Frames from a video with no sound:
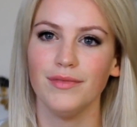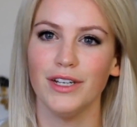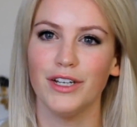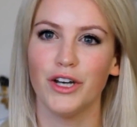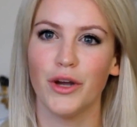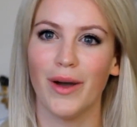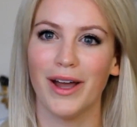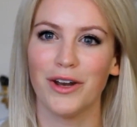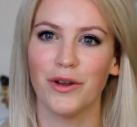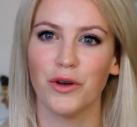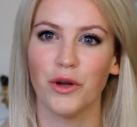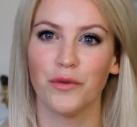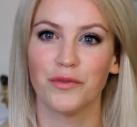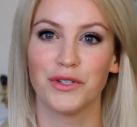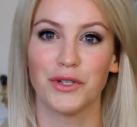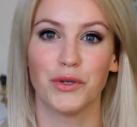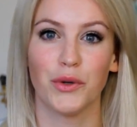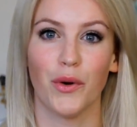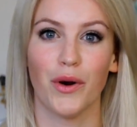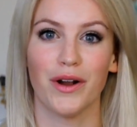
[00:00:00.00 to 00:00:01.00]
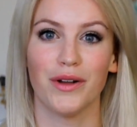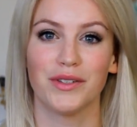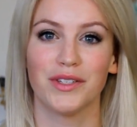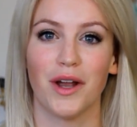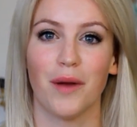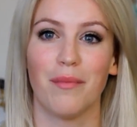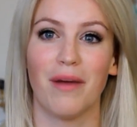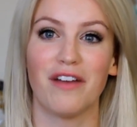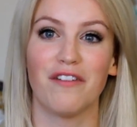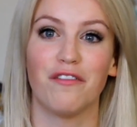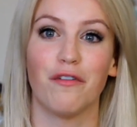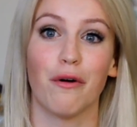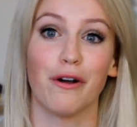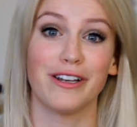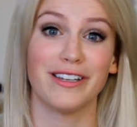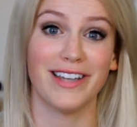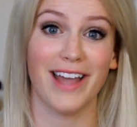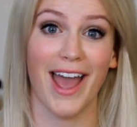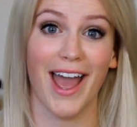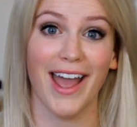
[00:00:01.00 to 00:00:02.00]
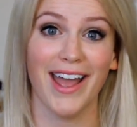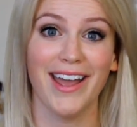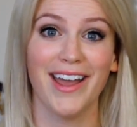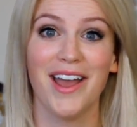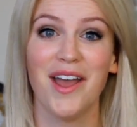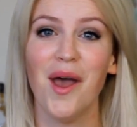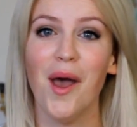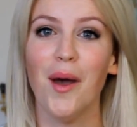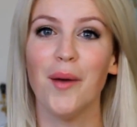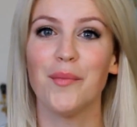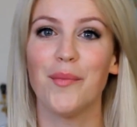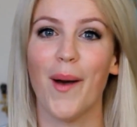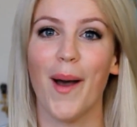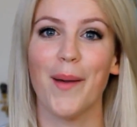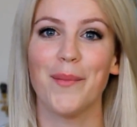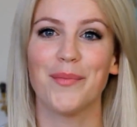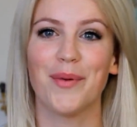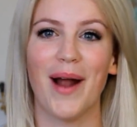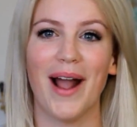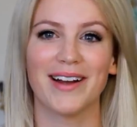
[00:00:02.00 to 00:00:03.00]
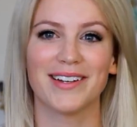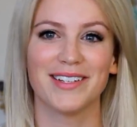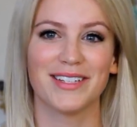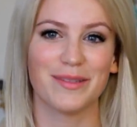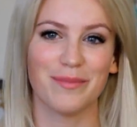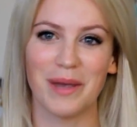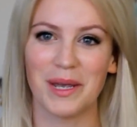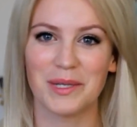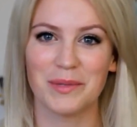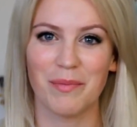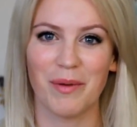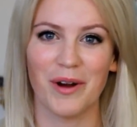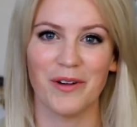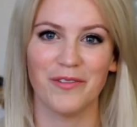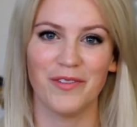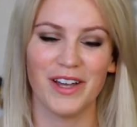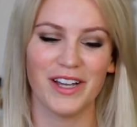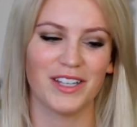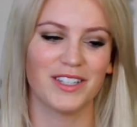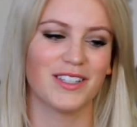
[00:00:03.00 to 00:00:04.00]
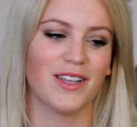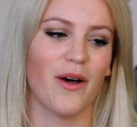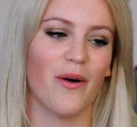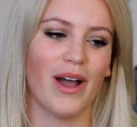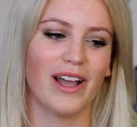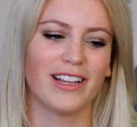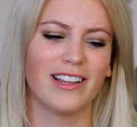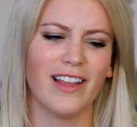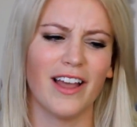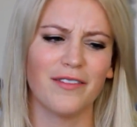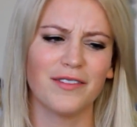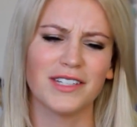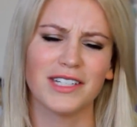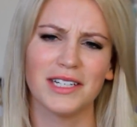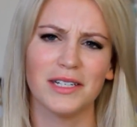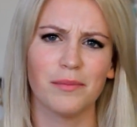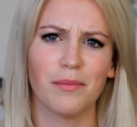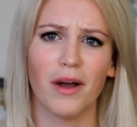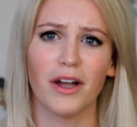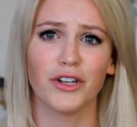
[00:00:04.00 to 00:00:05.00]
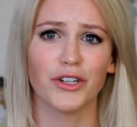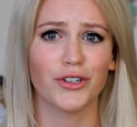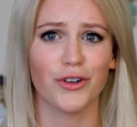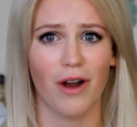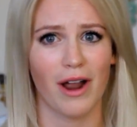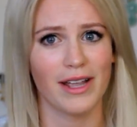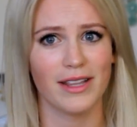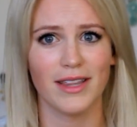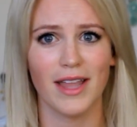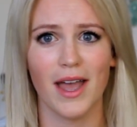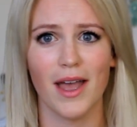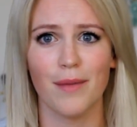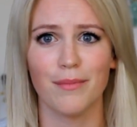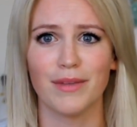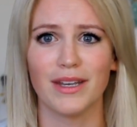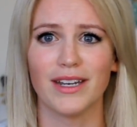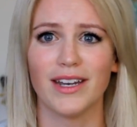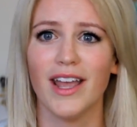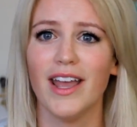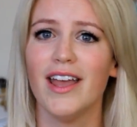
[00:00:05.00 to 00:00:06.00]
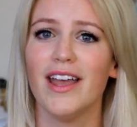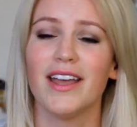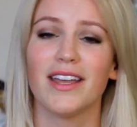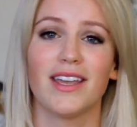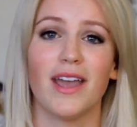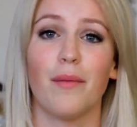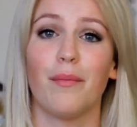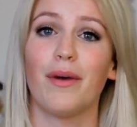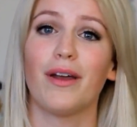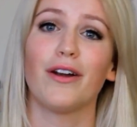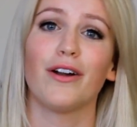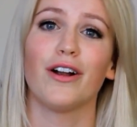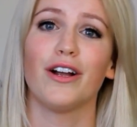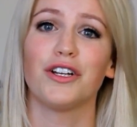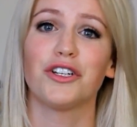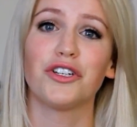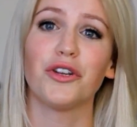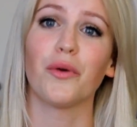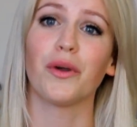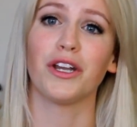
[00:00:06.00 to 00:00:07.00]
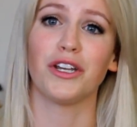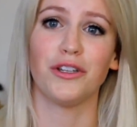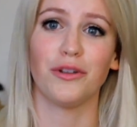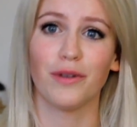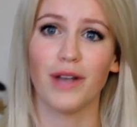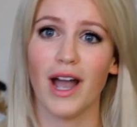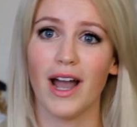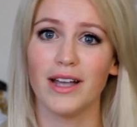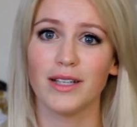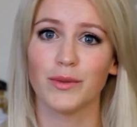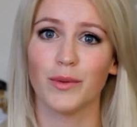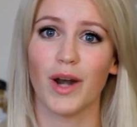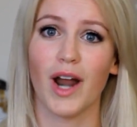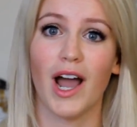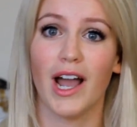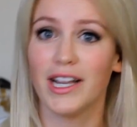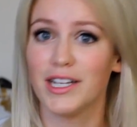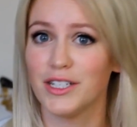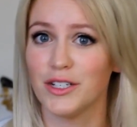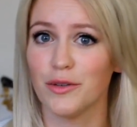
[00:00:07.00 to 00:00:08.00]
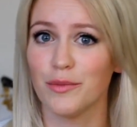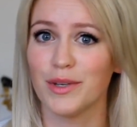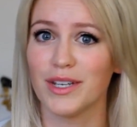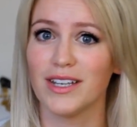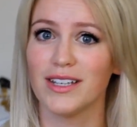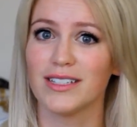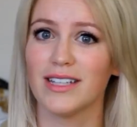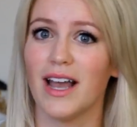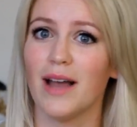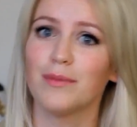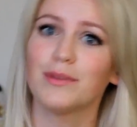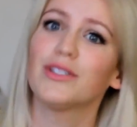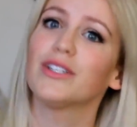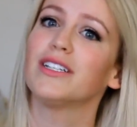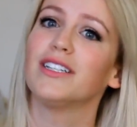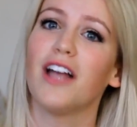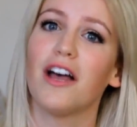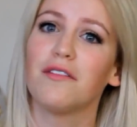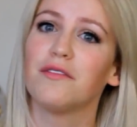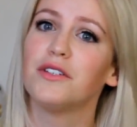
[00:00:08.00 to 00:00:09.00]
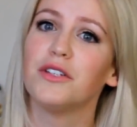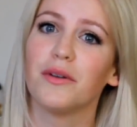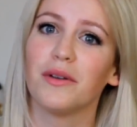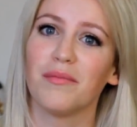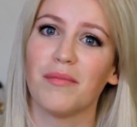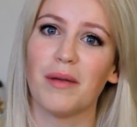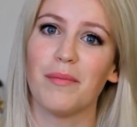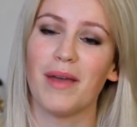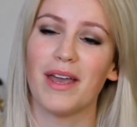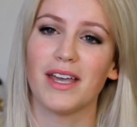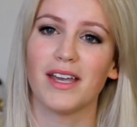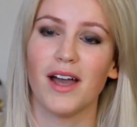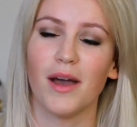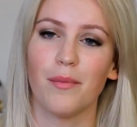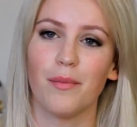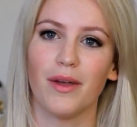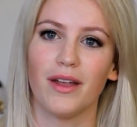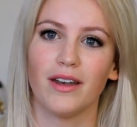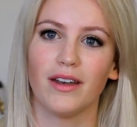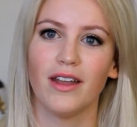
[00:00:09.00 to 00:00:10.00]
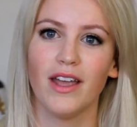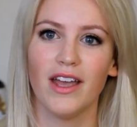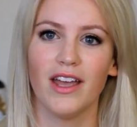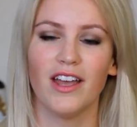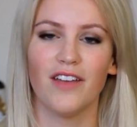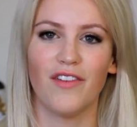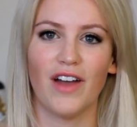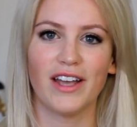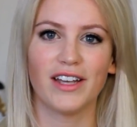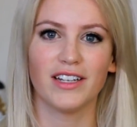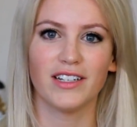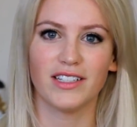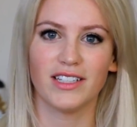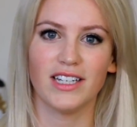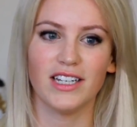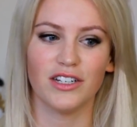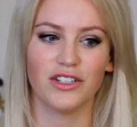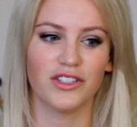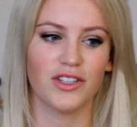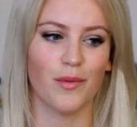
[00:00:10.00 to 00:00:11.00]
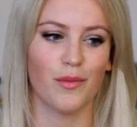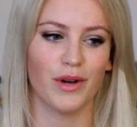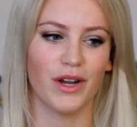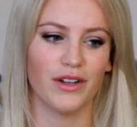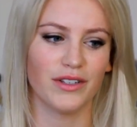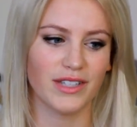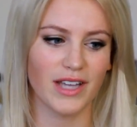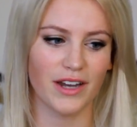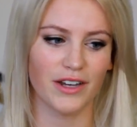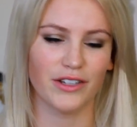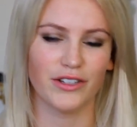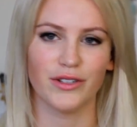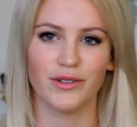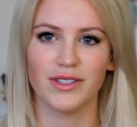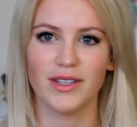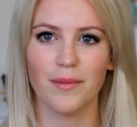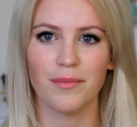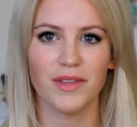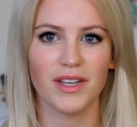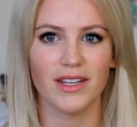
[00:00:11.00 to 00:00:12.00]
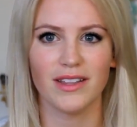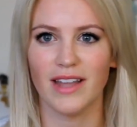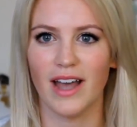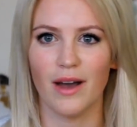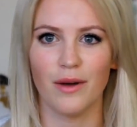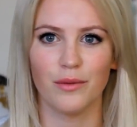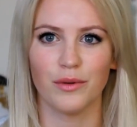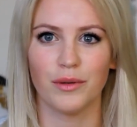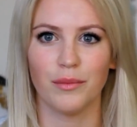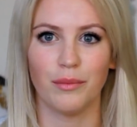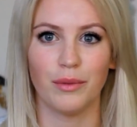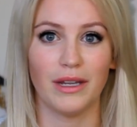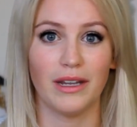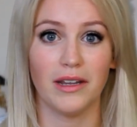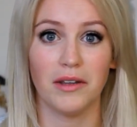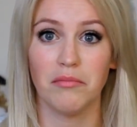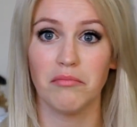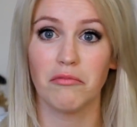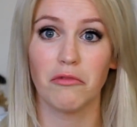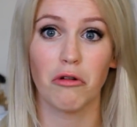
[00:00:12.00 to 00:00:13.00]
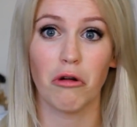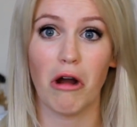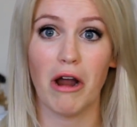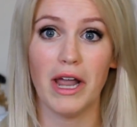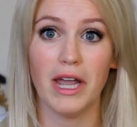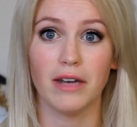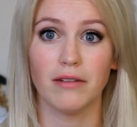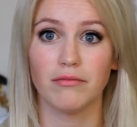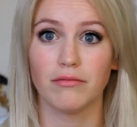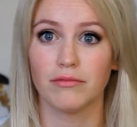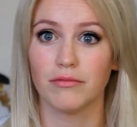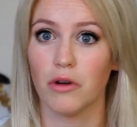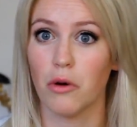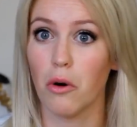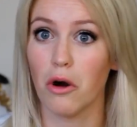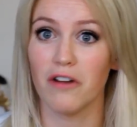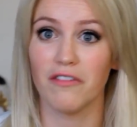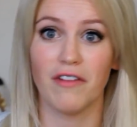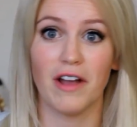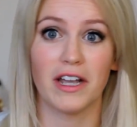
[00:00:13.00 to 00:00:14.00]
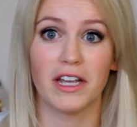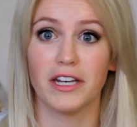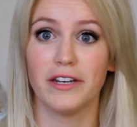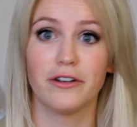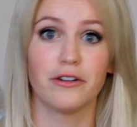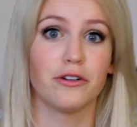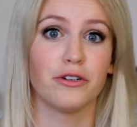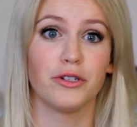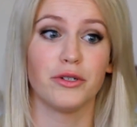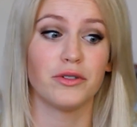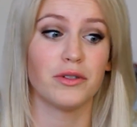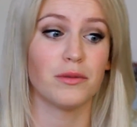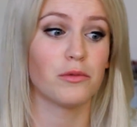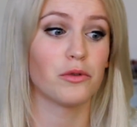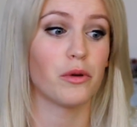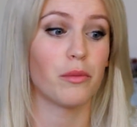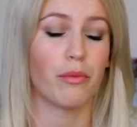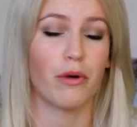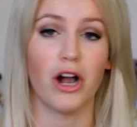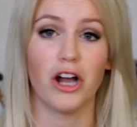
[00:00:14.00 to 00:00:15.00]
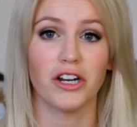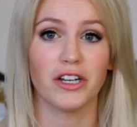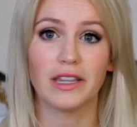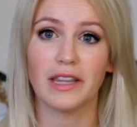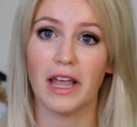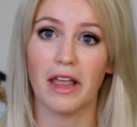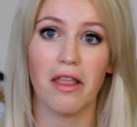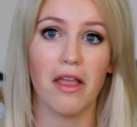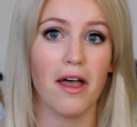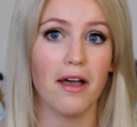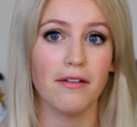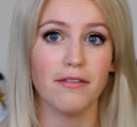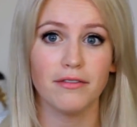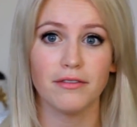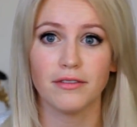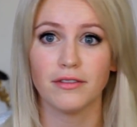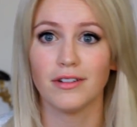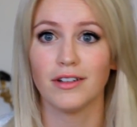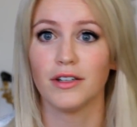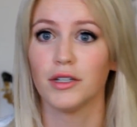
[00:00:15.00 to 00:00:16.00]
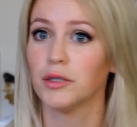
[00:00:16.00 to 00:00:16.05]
you know, I don't know if tutorials are my forte, but practice makes perfect, so I'd love to keep on trying them and get better at showing you guys what I do, because I absolutely love doing my makeup, and if I could teach someone else how to do something, that would be great. Or if I can introduce them to a product they love.